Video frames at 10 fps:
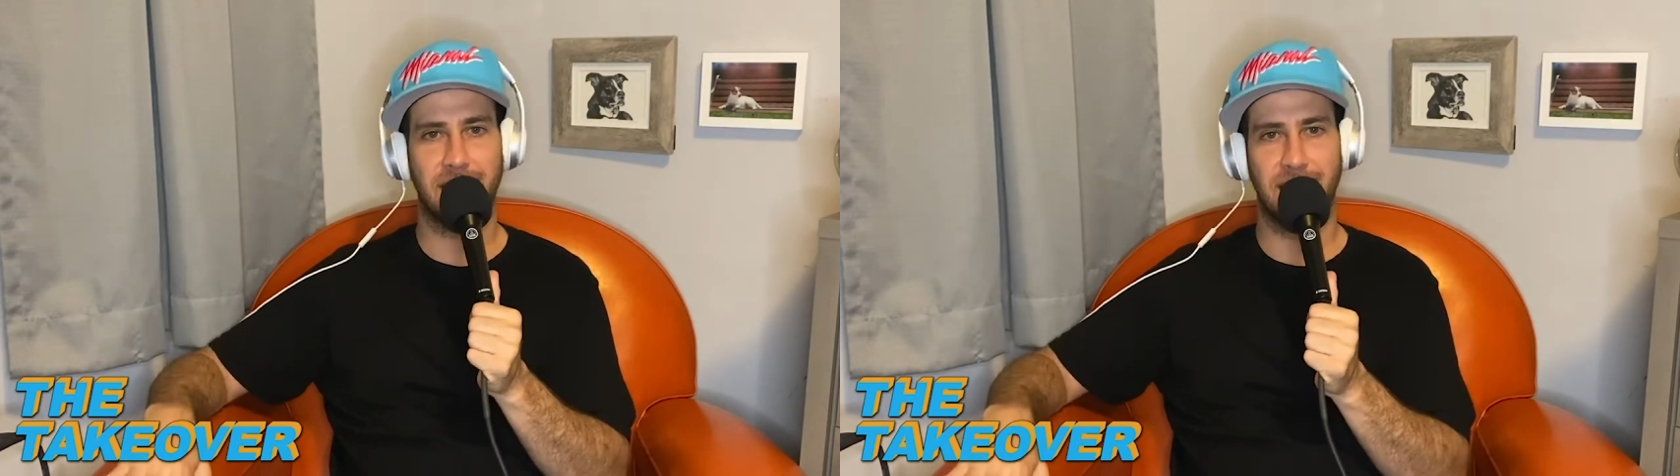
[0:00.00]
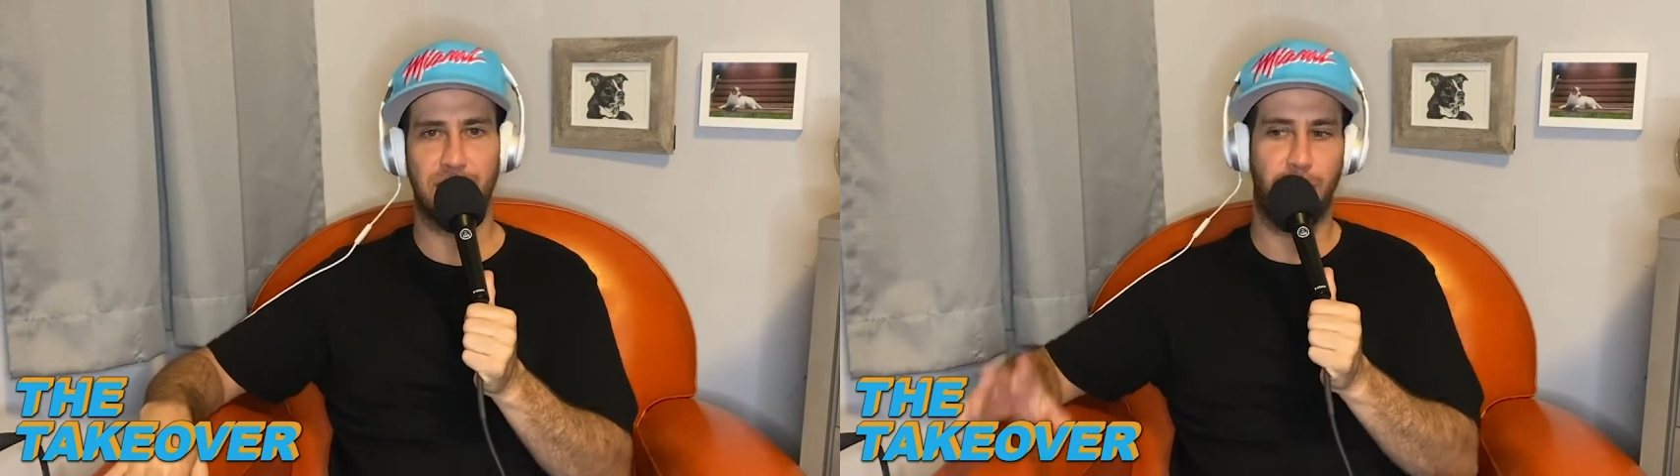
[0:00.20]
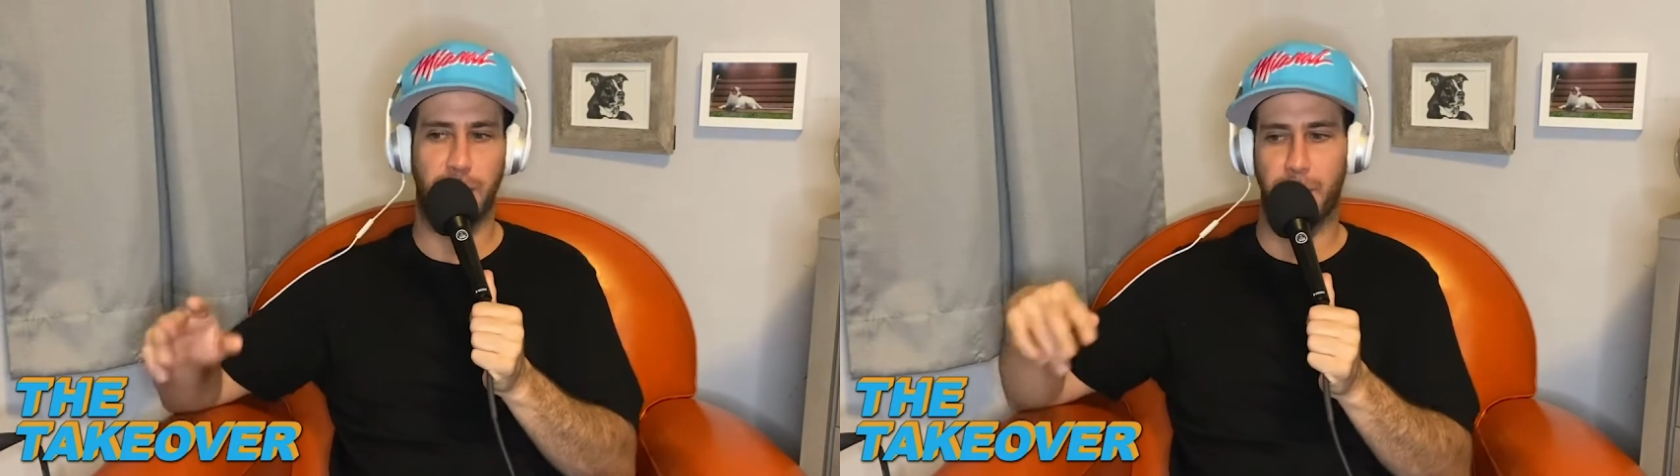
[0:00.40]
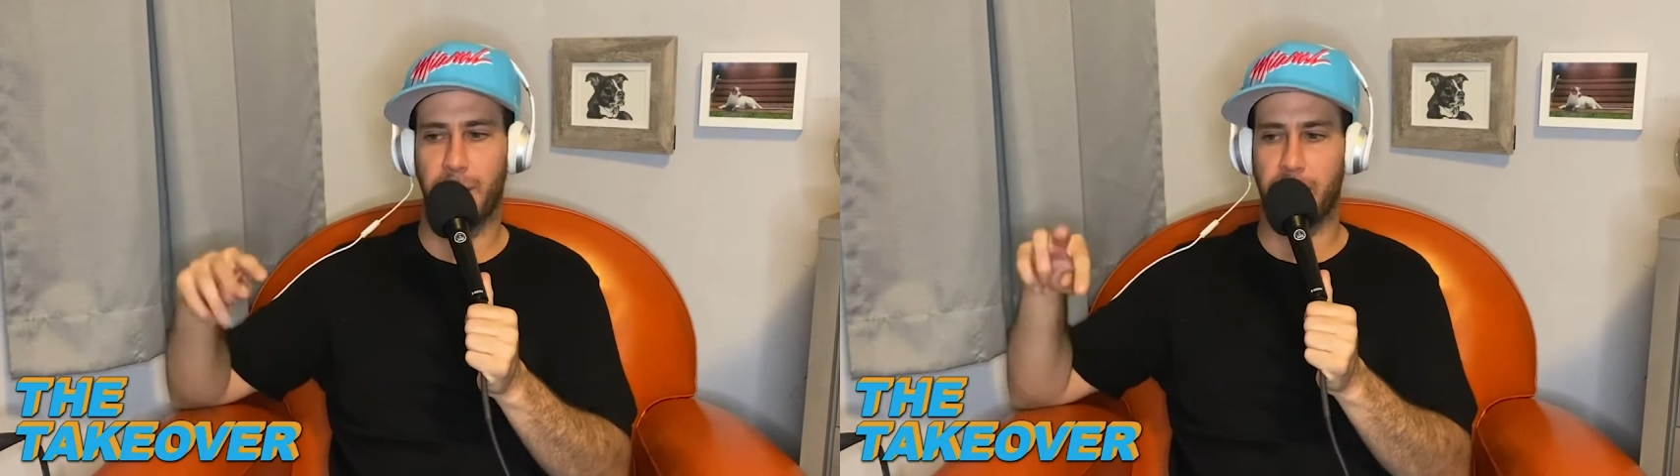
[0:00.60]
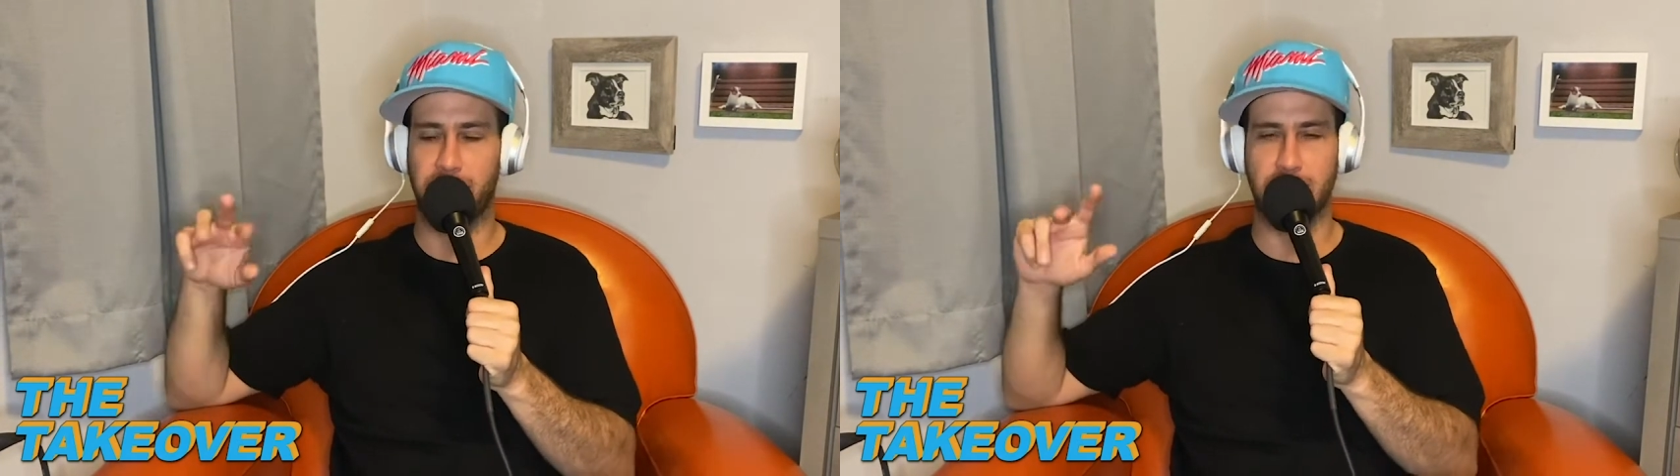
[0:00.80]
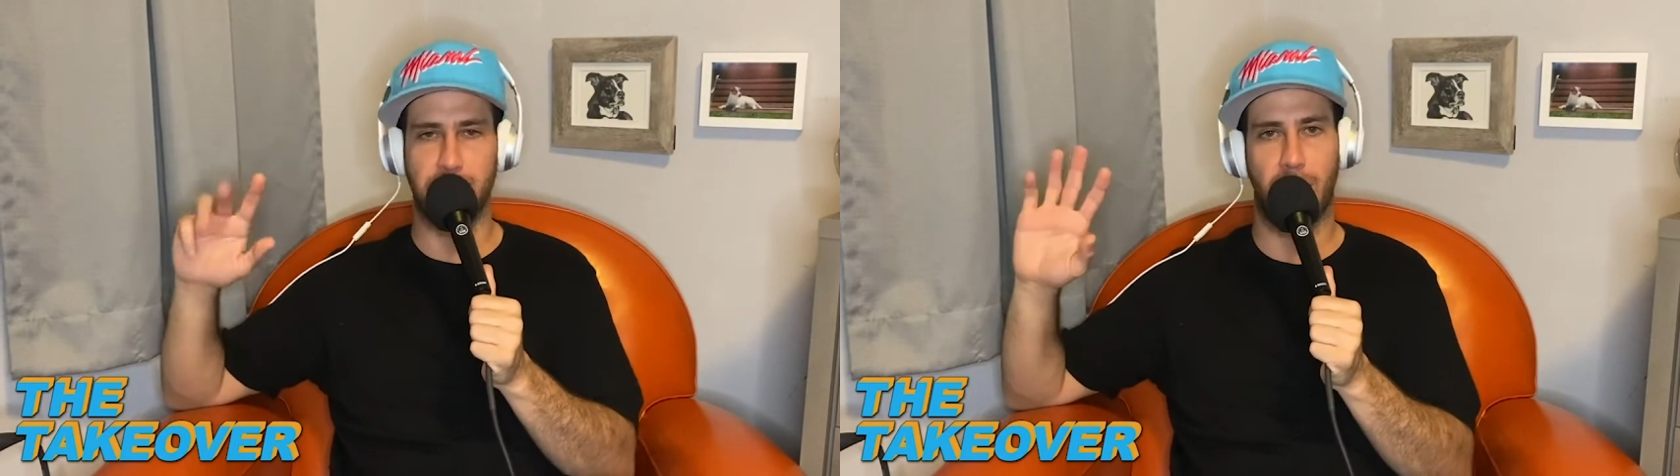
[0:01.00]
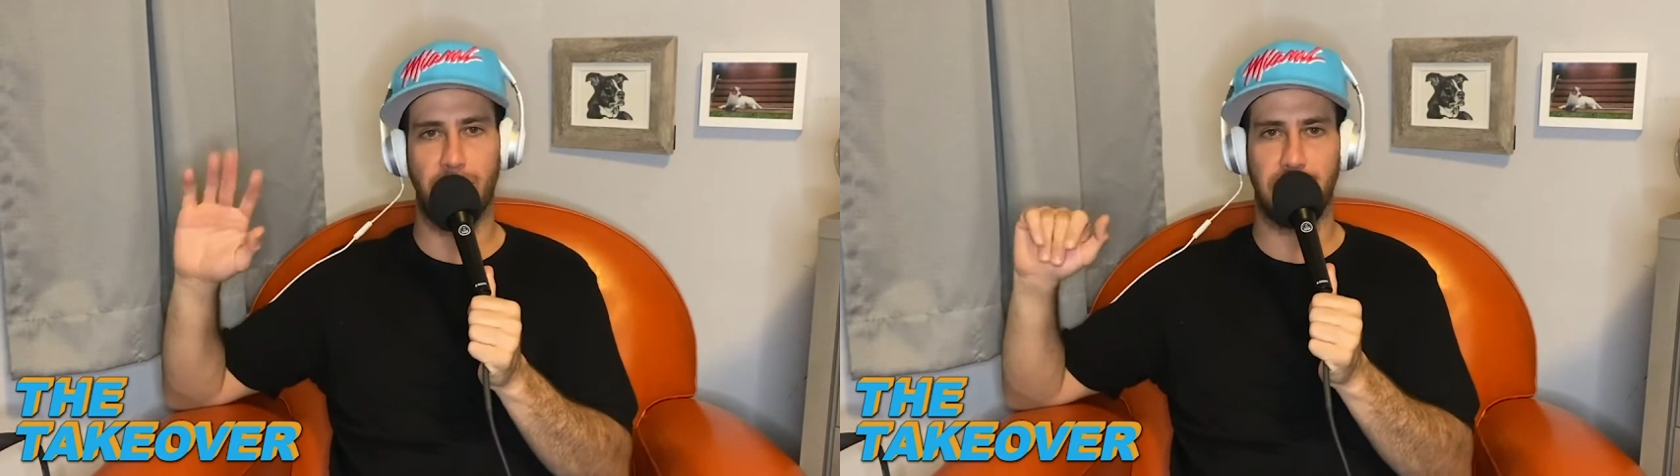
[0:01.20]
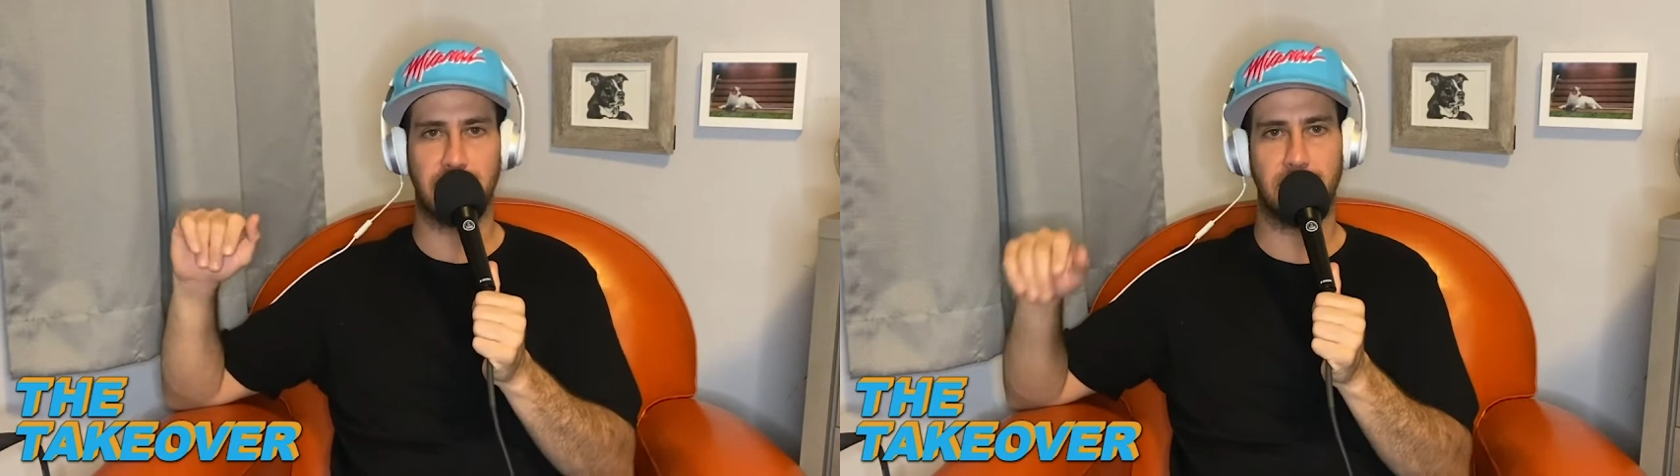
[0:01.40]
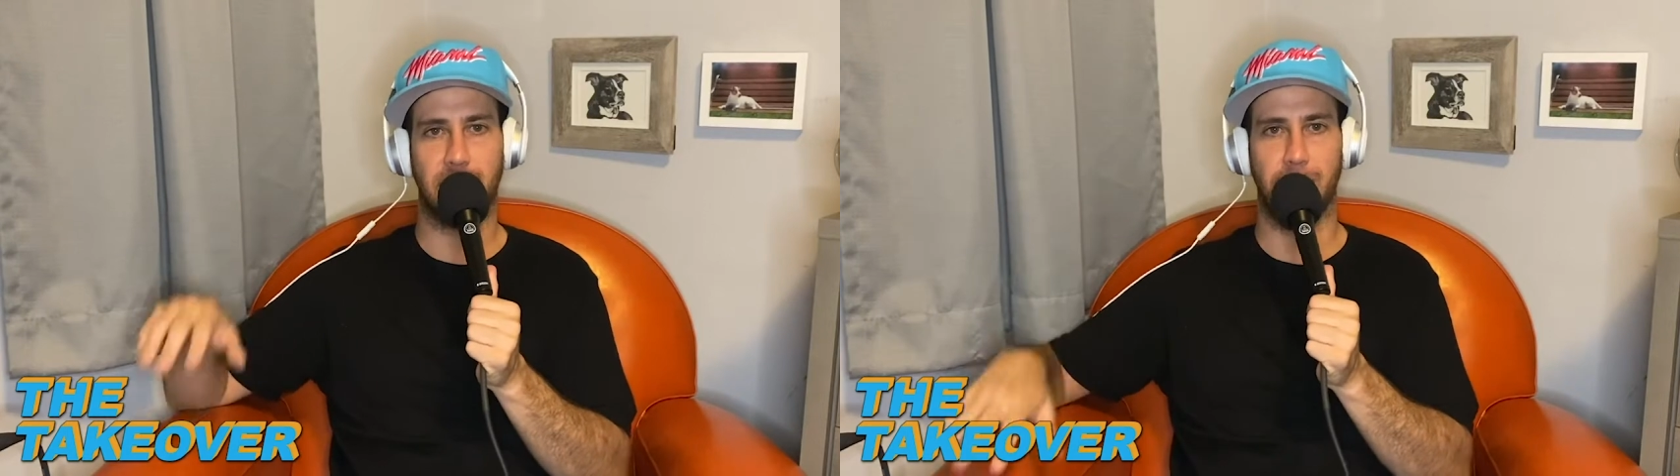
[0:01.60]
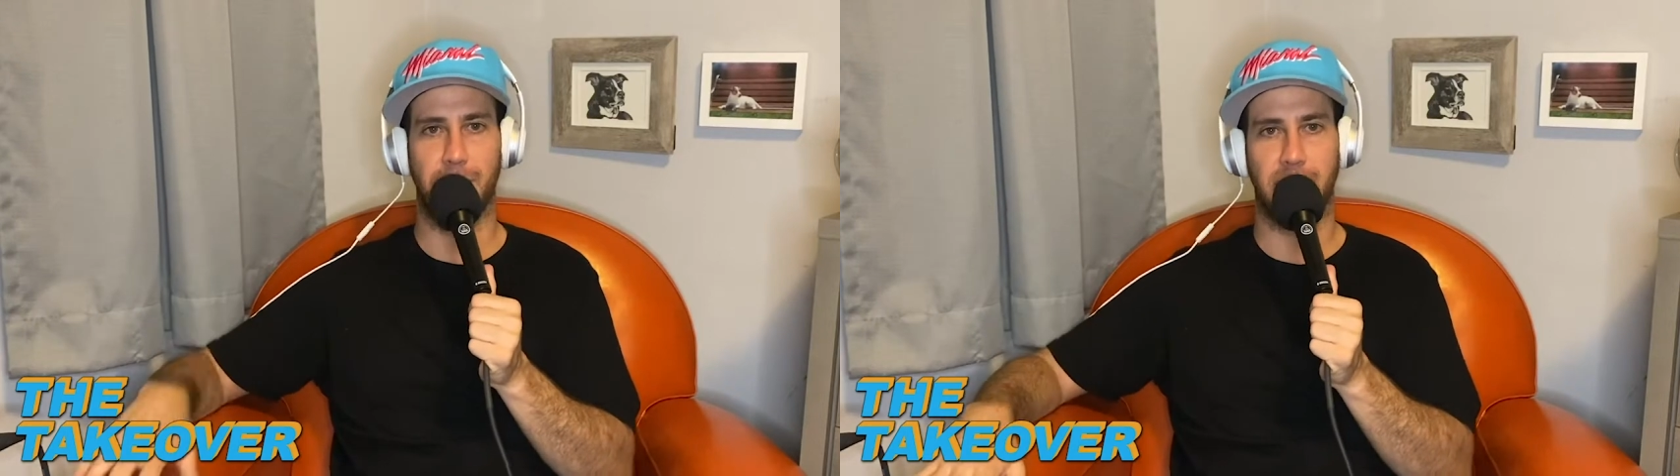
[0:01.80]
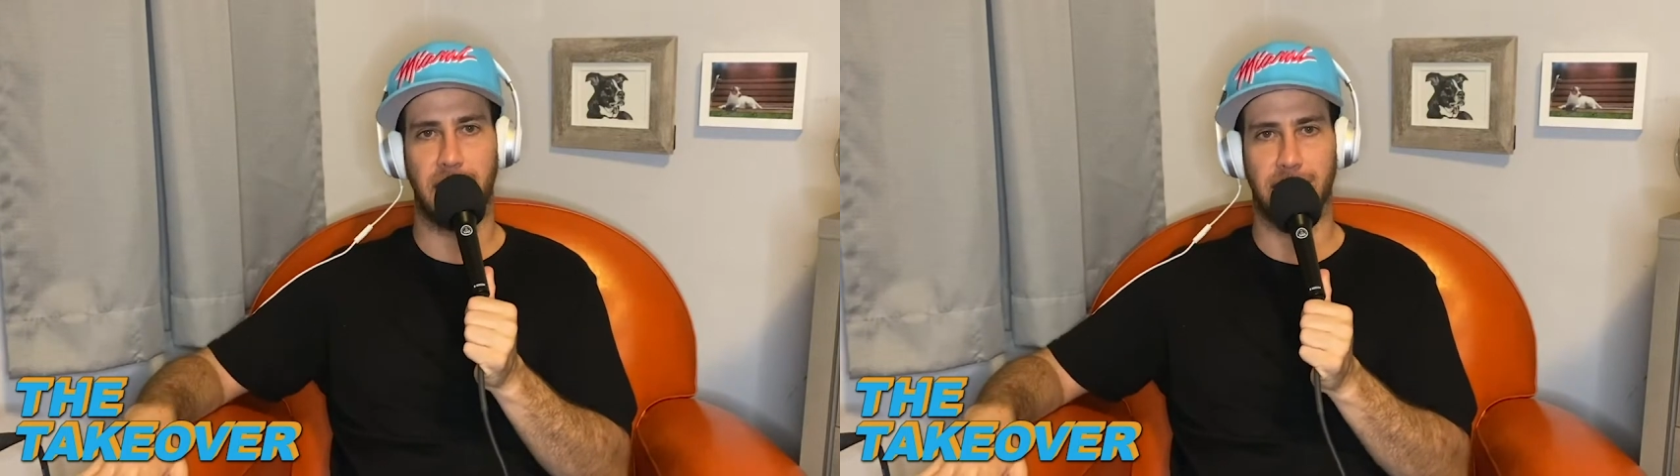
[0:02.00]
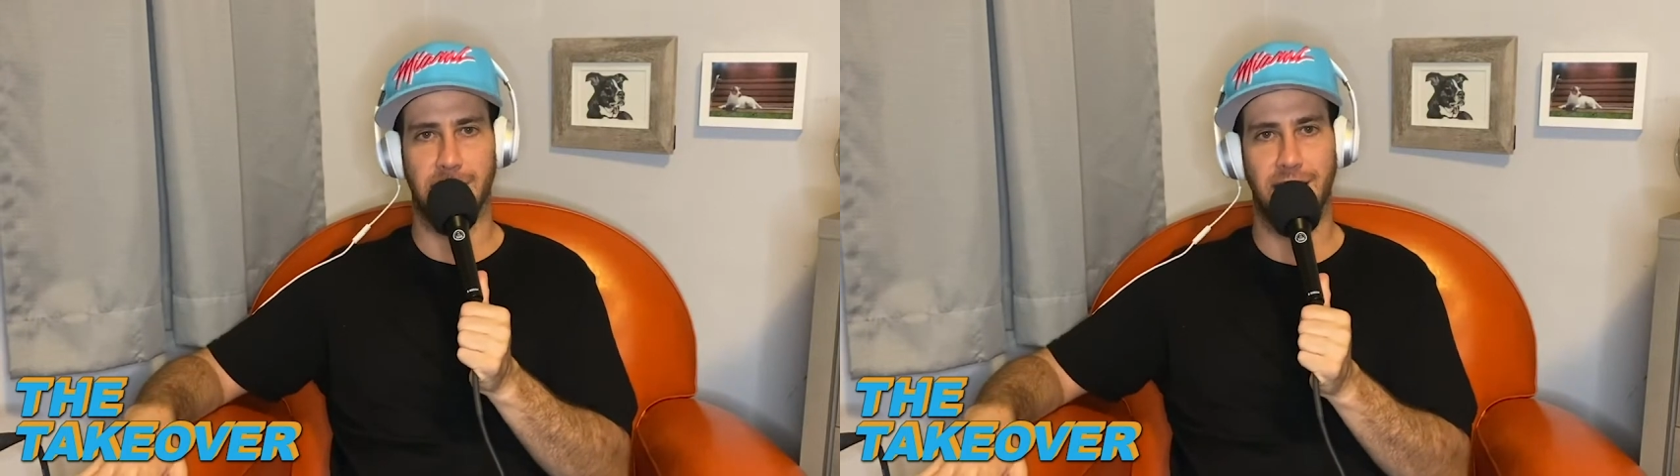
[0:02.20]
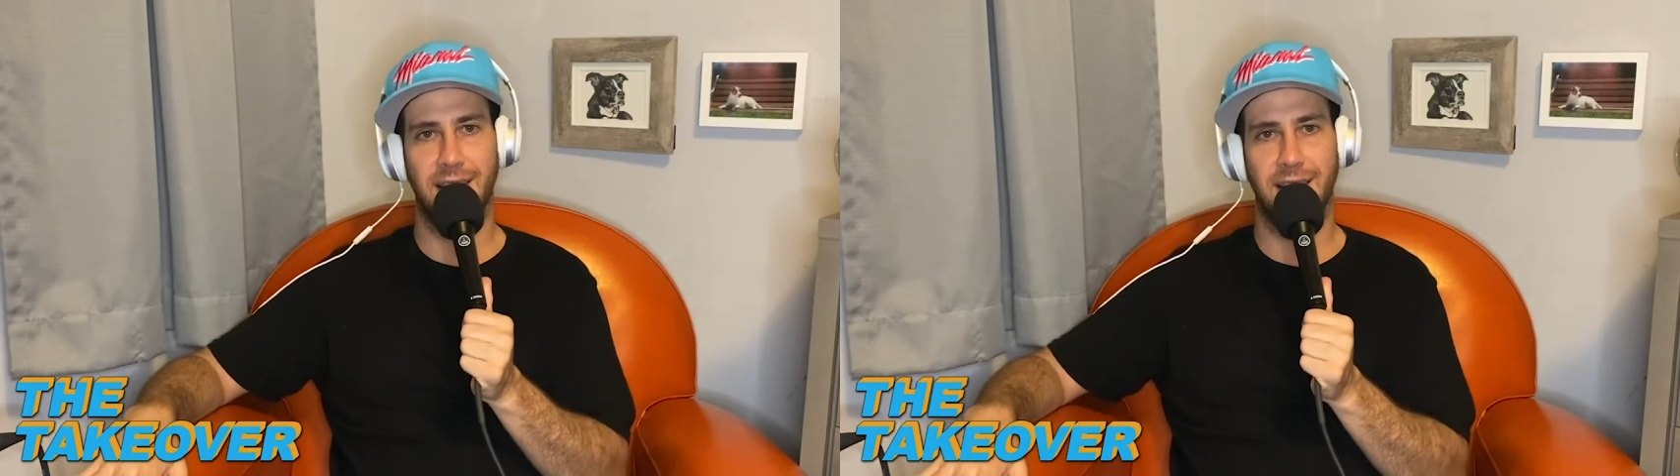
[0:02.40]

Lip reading: Let's fucking put up this marvelous looking place.